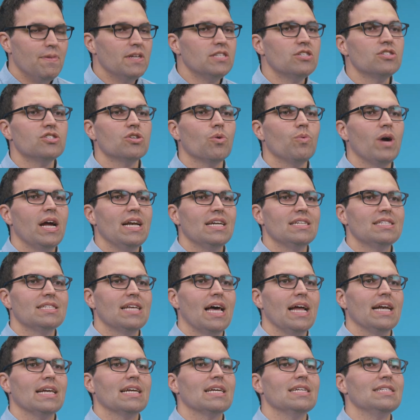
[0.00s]
This is a way to
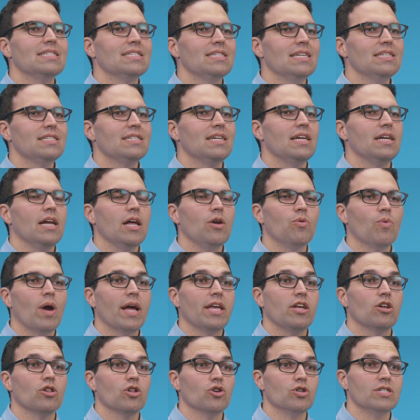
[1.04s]
set consistent and
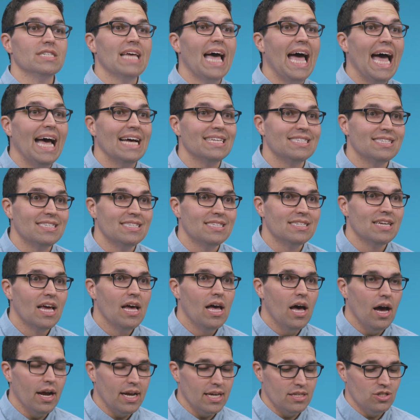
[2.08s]
regular tests
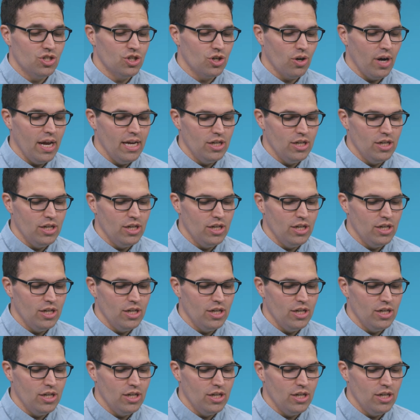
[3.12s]
against your